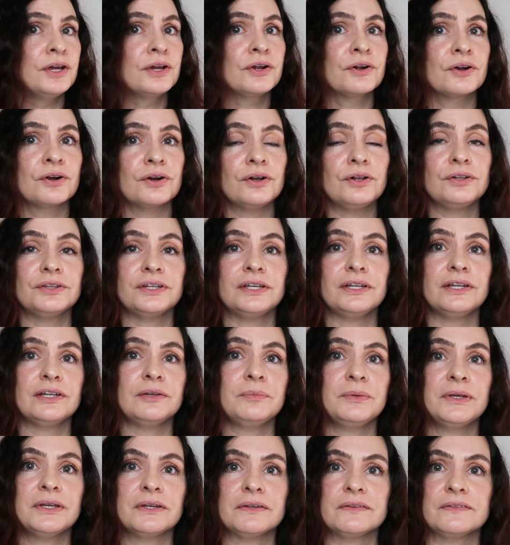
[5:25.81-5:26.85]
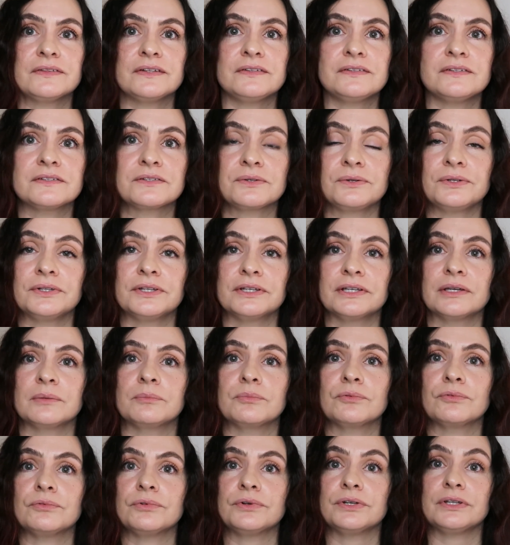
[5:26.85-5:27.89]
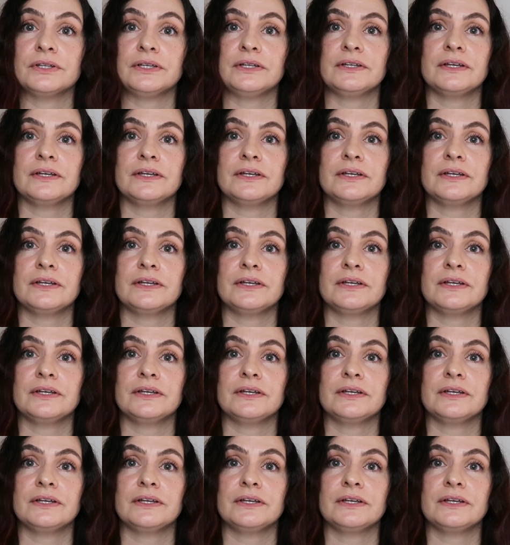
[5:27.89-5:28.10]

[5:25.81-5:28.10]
curl needed, because this is holding up really